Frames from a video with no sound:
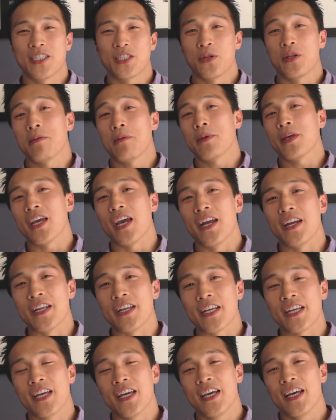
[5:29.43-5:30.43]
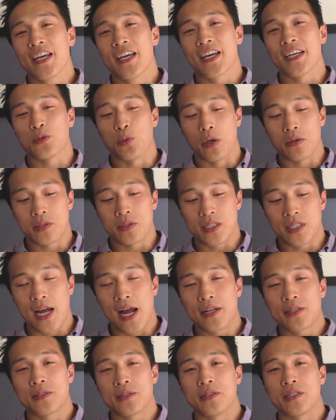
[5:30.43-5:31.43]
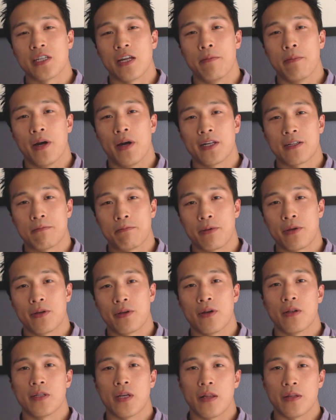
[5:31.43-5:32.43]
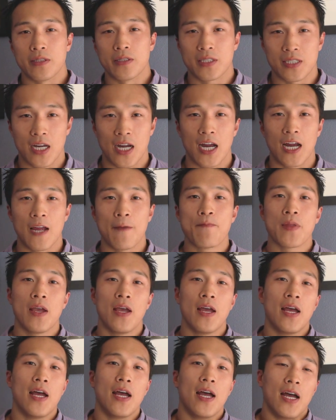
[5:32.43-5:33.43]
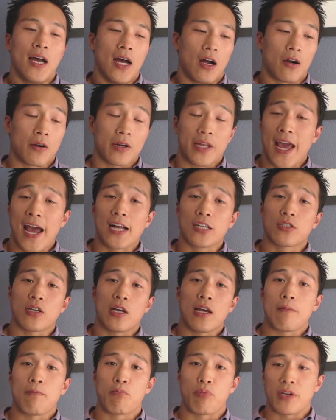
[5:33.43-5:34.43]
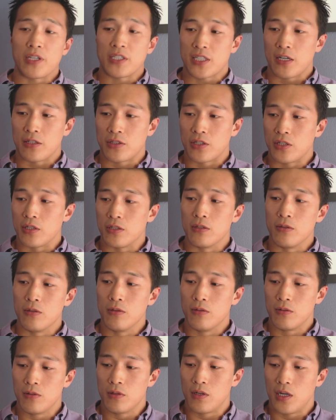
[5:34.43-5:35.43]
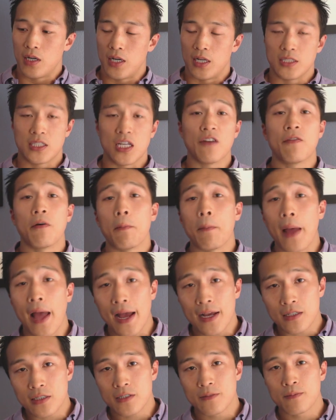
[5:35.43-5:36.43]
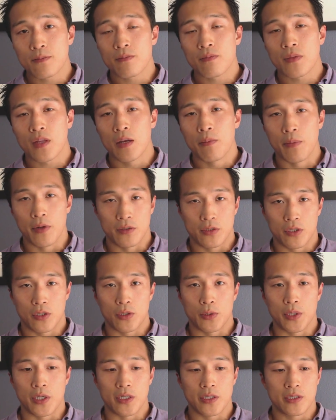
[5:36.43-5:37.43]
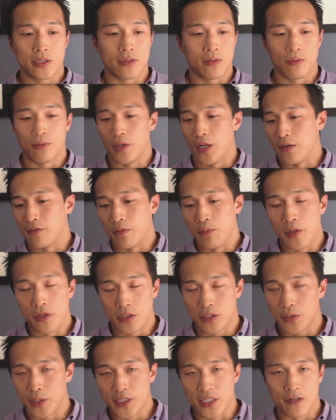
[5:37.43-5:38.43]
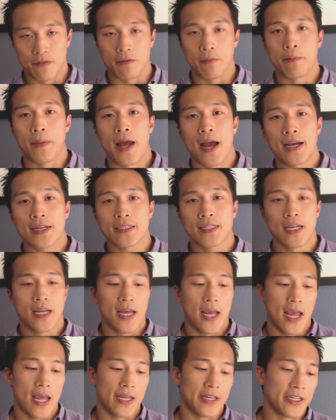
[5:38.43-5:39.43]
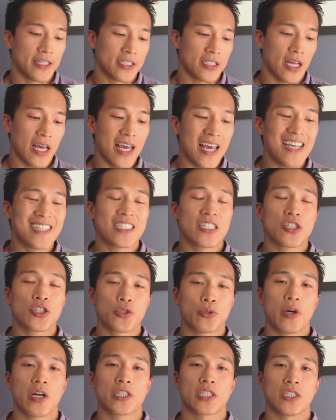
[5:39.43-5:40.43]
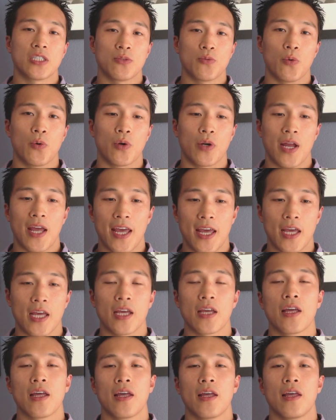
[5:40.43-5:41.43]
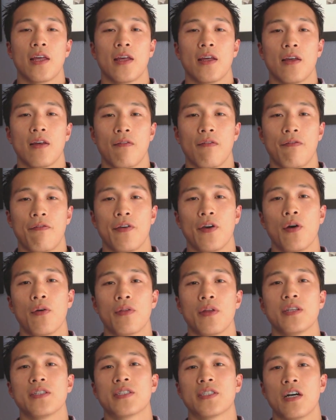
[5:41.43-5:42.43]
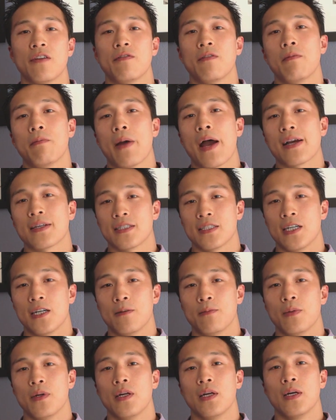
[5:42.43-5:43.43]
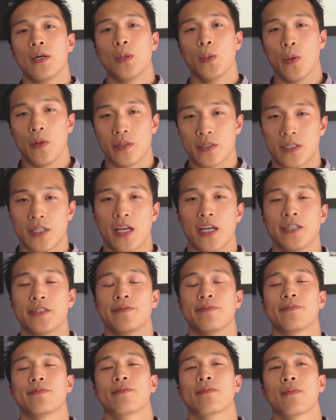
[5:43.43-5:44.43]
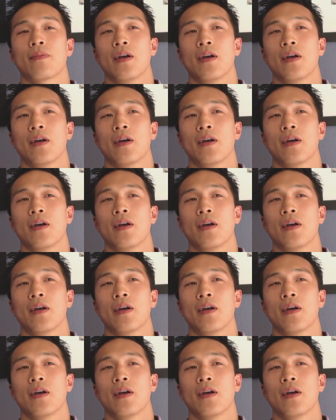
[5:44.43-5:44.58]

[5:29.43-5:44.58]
But that's only beginning. Because once we got to Santa Monica Pier on the other side, our cadre brings out two duffel bags, military, whatever, military duffel bags. And his instructions were, hey, fill these duffel bags up with sand.